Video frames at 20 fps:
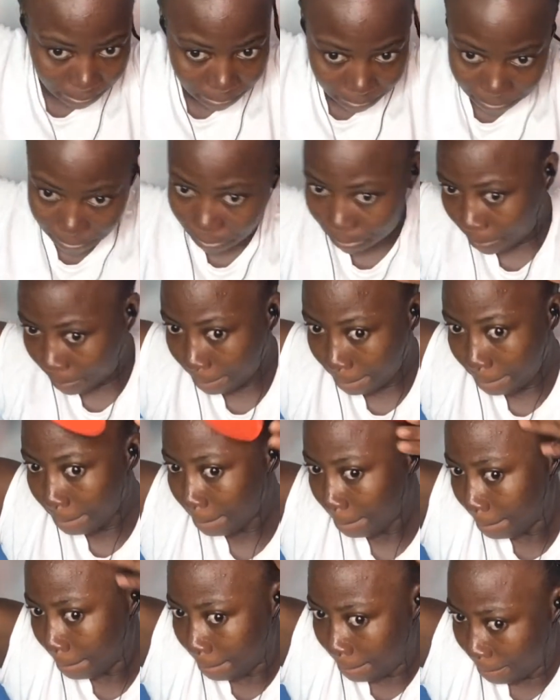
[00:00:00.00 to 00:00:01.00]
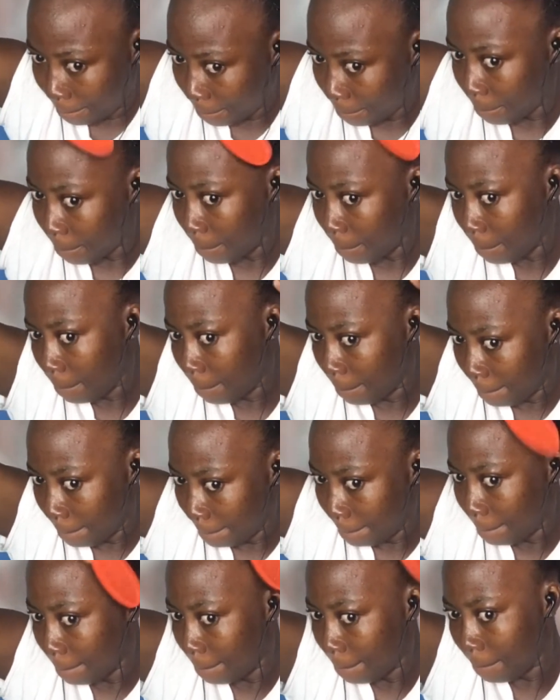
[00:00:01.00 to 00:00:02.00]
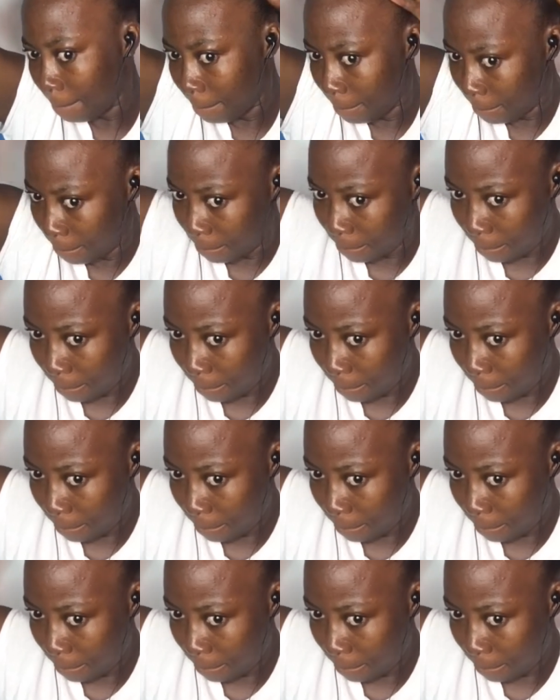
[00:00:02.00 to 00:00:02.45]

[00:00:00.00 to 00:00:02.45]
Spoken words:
So before I continue with the bun,